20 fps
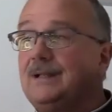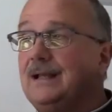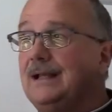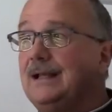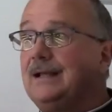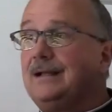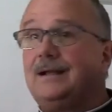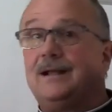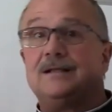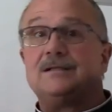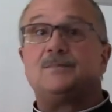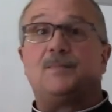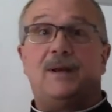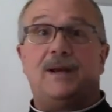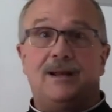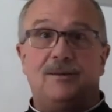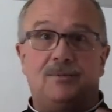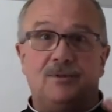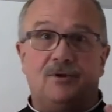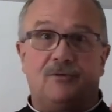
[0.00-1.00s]
and has
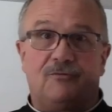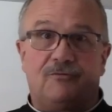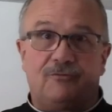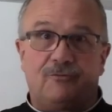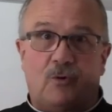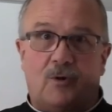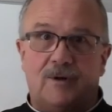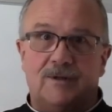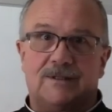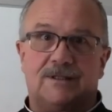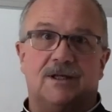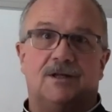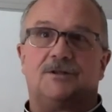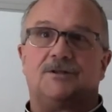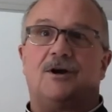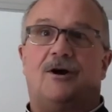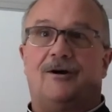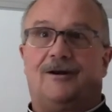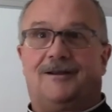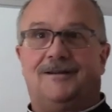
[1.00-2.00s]
been able to afford
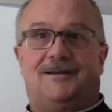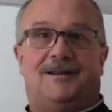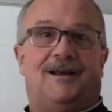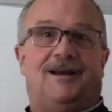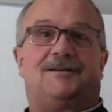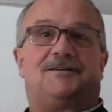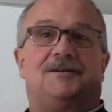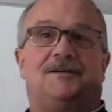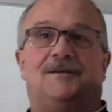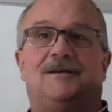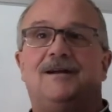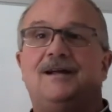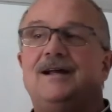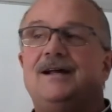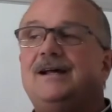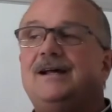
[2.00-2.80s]
such architecture.